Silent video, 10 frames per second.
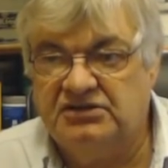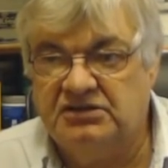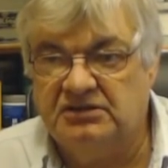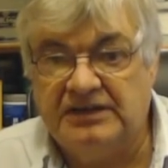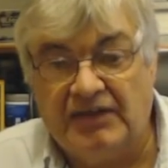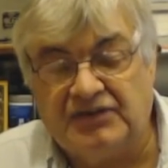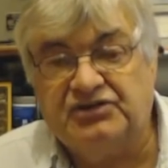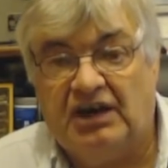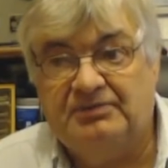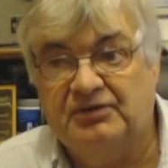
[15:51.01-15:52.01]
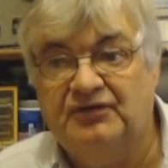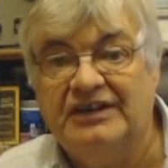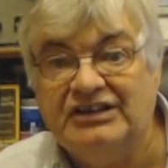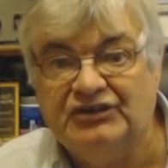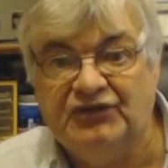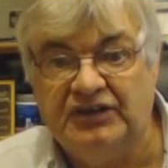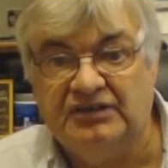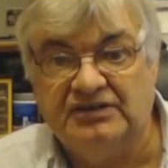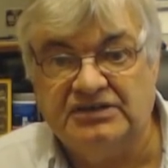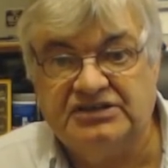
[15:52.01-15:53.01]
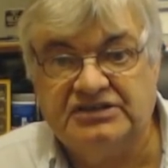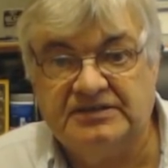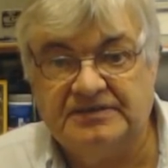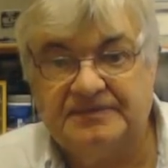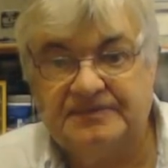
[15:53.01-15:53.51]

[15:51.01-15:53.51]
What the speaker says: to another type of interference.